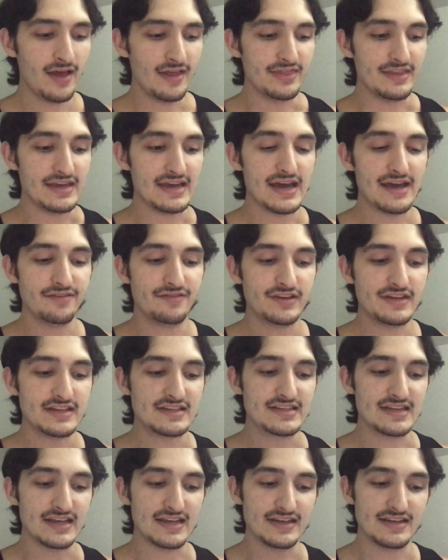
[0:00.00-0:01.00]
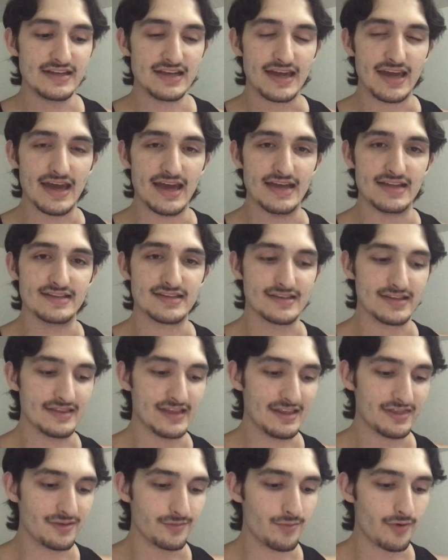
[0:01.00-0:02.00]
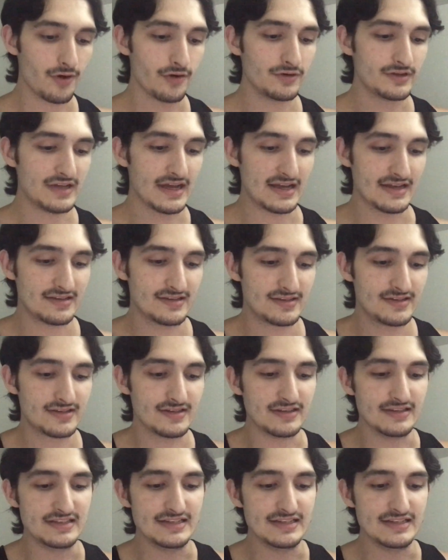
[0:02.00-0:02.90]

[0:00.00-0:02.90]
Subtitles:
the evidence indicates that the protests